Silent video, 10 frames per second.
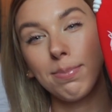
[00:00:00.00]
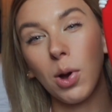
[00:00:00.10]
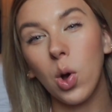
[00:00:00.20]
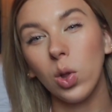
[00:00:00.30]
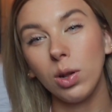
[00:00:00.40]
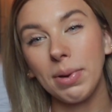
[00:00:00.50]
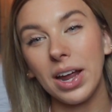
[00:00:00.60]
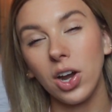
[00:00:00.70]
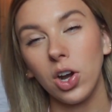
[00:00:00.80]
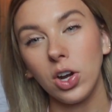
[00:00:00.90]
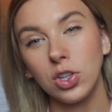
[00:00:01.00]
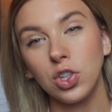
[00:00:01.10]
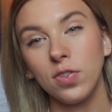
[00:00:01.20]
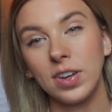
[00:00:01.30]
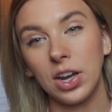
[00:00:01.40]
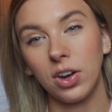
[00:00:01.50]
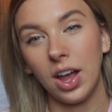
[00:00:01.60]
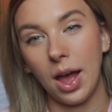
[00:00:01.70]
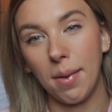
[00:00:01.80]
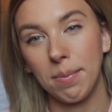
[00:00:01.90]
polar bear souvenir
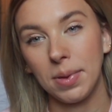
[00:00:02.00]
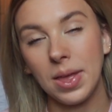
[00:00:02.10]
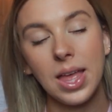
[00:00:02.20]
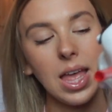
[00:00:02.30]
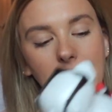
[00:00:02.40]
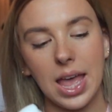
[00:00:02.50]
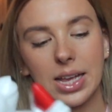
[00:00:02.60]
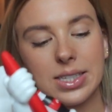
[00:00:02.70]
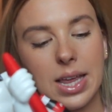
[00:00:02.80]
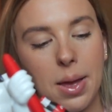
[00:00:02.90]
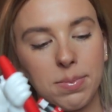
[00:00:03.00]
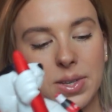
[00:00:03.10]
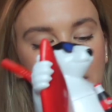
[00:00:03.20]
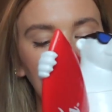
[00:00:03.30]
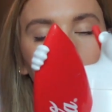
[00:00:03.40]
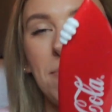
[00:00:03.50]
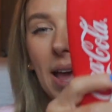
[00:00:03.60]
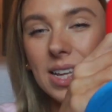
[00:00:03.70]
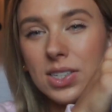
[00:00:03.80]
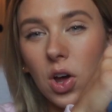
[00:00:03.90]
cup, except the
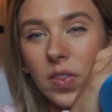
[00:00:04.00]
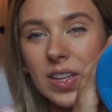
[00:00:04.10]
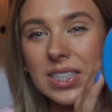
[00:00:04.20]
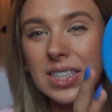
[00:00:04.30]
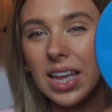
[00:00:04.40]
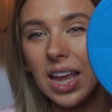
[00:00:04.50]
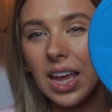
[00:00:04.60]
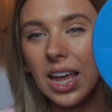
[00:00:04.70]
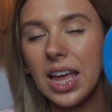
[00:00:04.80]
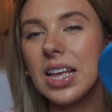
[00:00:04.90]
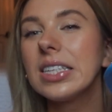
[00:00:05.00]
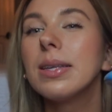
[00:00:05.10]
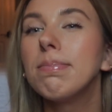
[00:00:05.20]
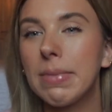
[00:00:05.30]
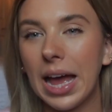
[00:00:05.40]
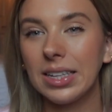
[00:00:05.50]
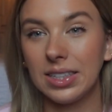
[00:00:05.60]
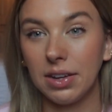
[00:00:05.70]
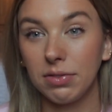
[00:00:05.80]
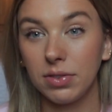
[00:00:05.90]
base on this thing is
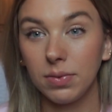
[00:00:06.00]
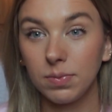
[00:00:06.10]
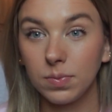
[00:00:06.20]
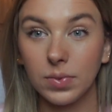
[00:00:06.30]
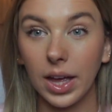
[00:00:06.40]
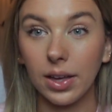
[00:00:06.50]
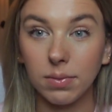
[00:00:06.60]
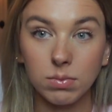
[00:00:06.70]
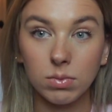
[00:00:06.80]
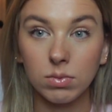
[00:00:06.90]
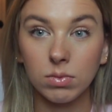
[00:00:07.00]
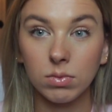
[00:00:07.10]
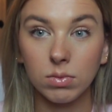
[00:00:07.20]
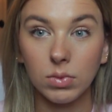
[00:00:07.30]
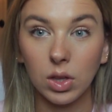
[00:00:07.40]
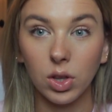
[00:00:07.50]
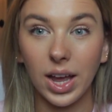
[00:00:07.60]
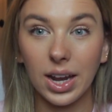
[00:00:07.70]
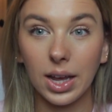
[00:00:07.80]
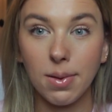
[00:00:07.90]
massive. Like, look
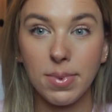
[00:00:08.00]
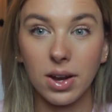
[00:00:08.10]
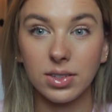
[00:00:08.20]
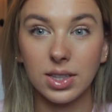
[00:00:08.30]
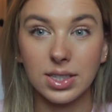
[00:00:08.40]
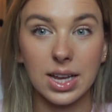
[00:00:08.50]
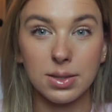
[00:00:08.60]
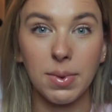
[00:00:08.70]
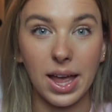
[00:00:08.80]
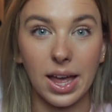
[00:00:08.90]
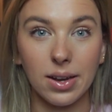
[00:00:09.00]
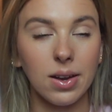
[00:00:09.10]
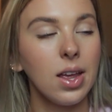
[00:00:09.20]
at it compared to the size of my head.